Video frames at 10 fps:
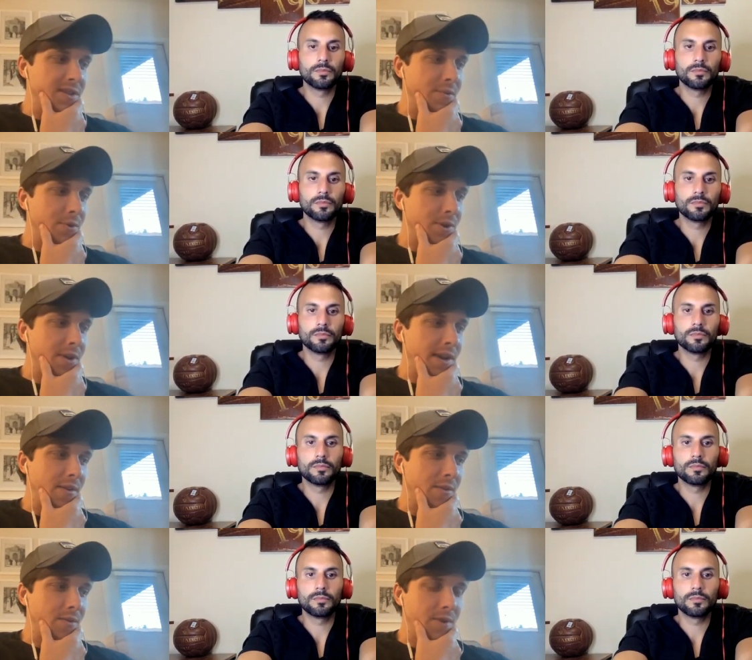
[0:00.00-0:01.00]
Speaker 1: that we're in
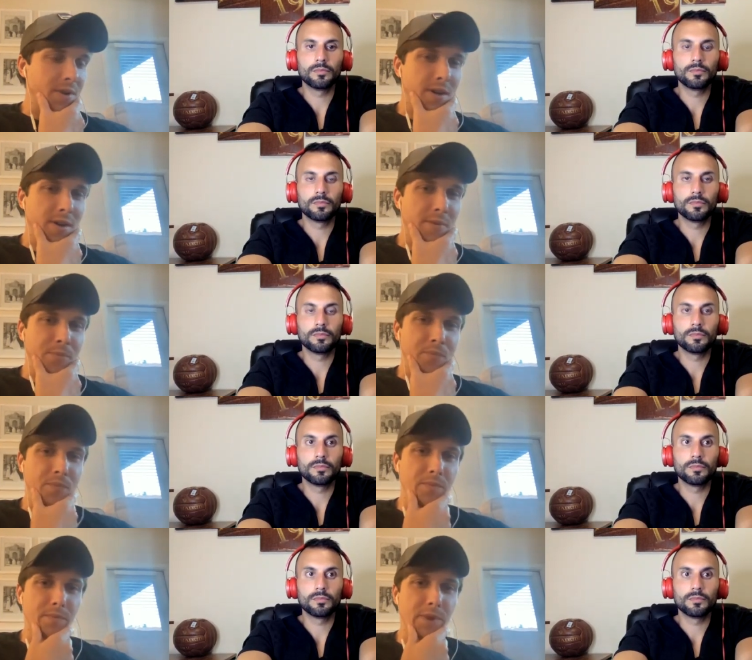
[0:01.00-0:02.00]
now um,
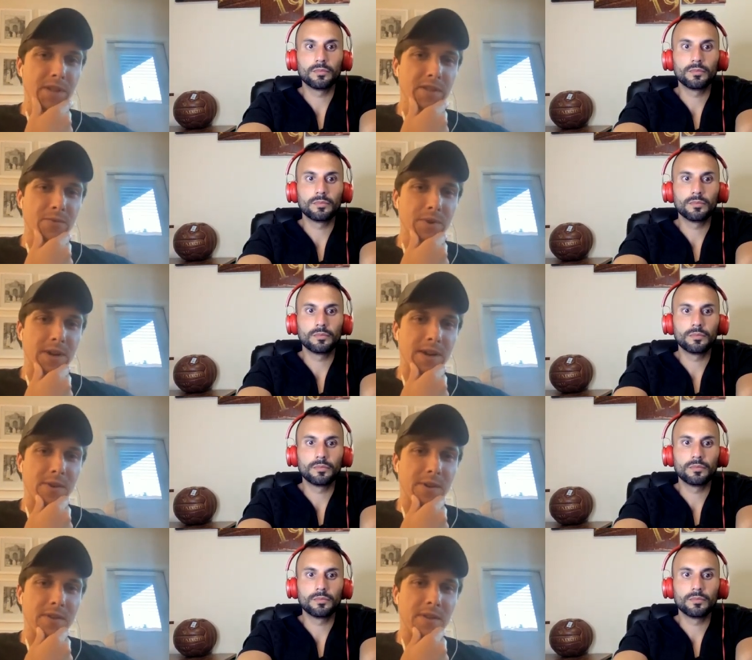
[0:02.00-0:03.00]
because we're now
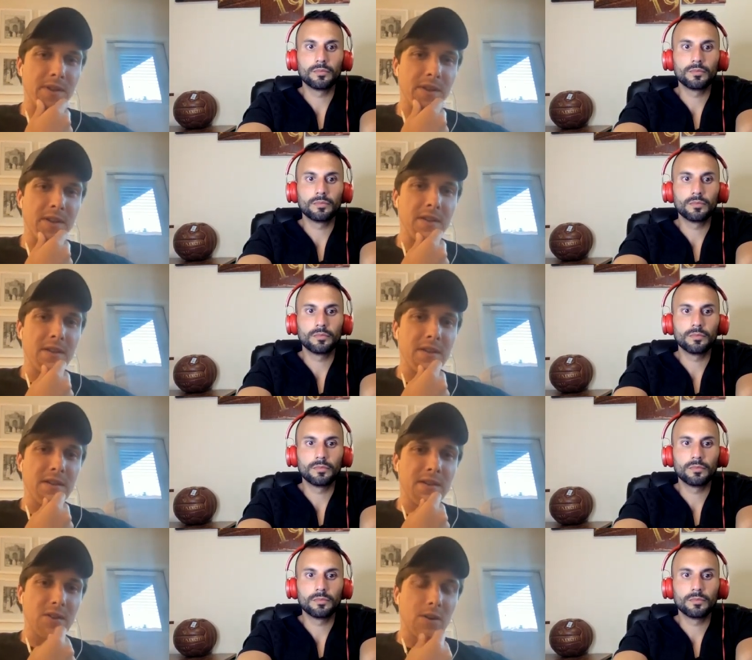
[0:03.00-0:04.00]
in the
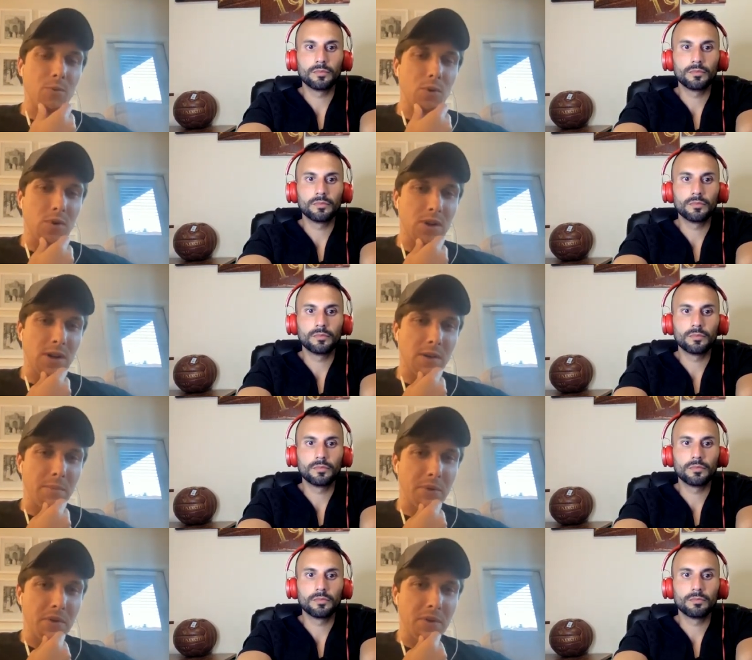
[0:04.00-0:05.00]
Club World Cup.
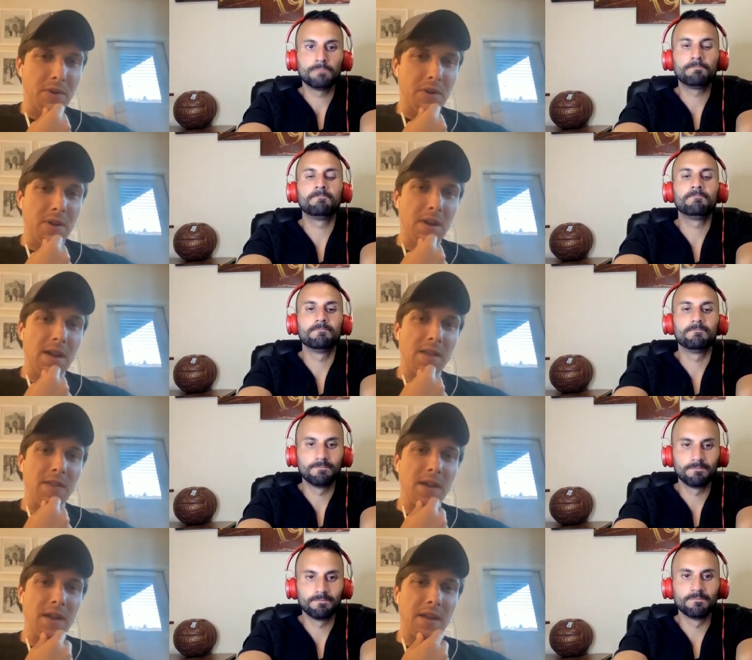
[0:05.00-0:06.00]
And
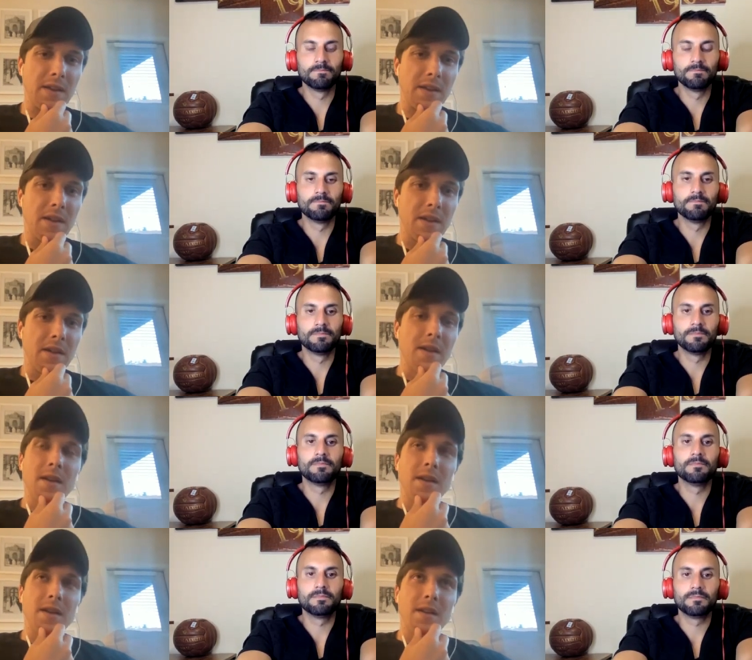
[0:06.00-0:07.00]
then
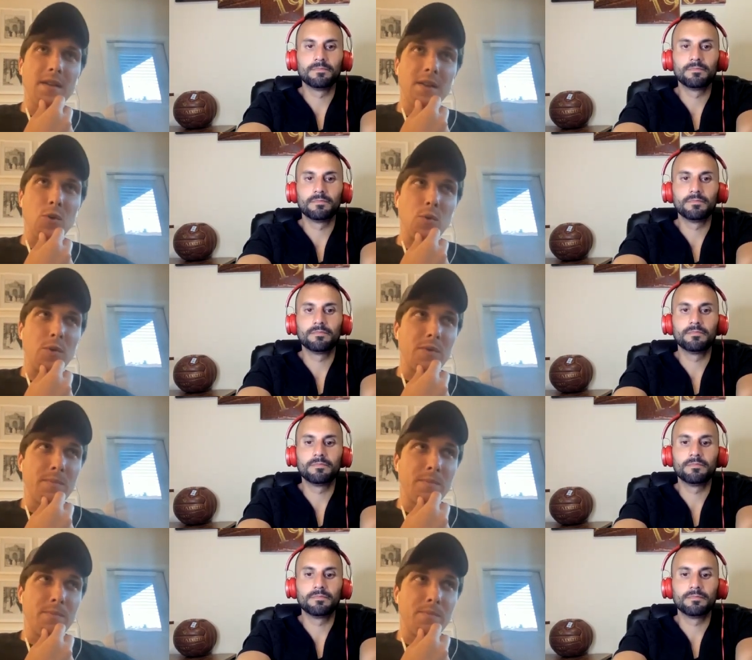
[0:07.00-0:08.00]
you
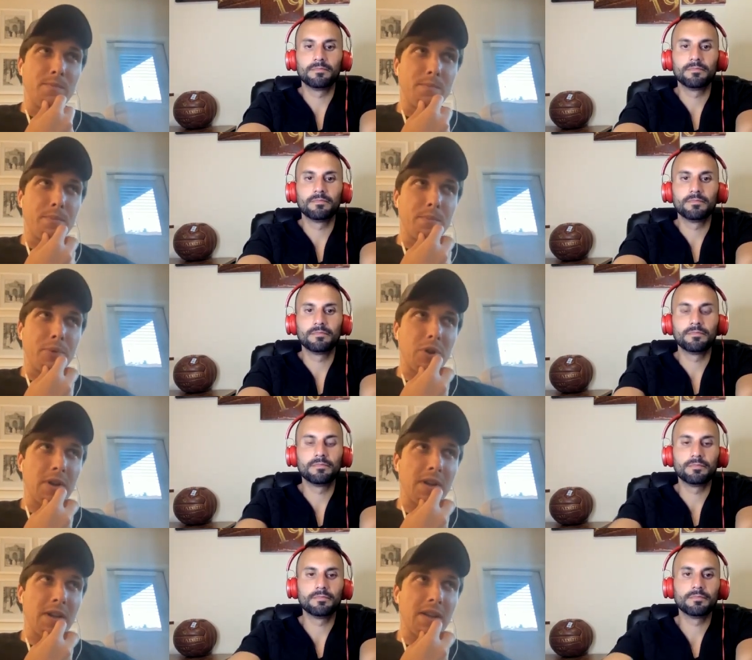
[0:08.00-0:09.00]
plug
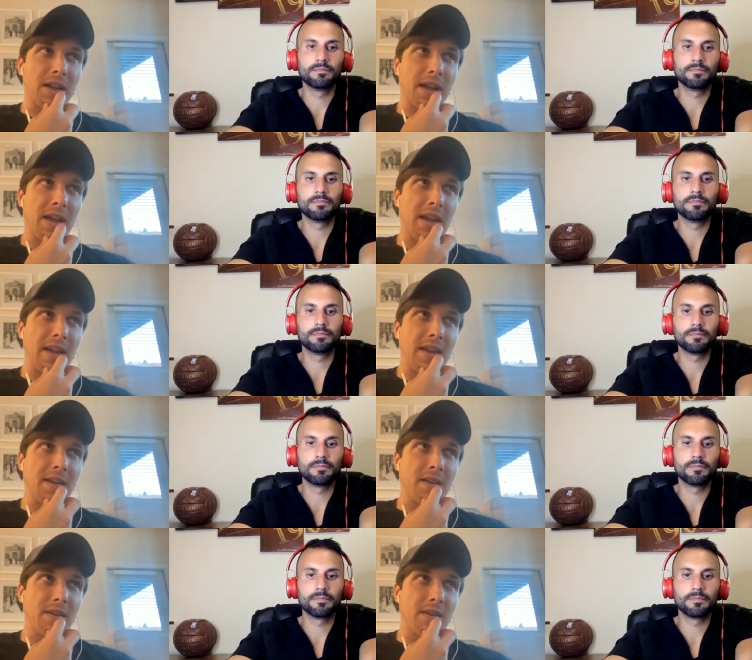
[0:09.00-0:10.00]
in a